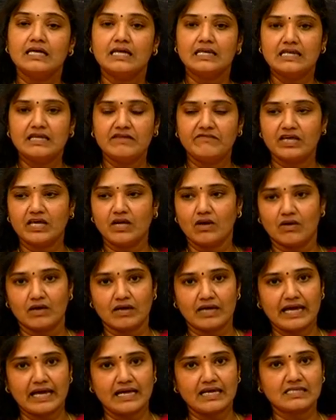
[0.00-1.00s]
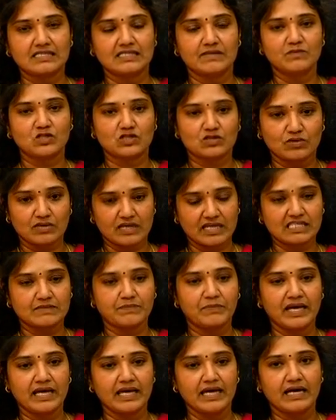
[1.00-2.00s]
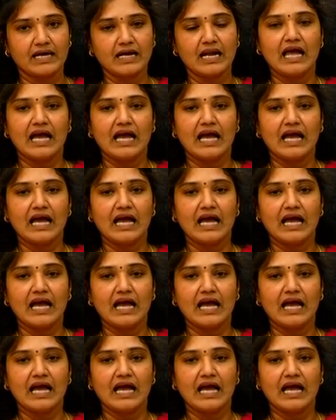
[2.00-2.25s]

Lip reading: living organisms to respire,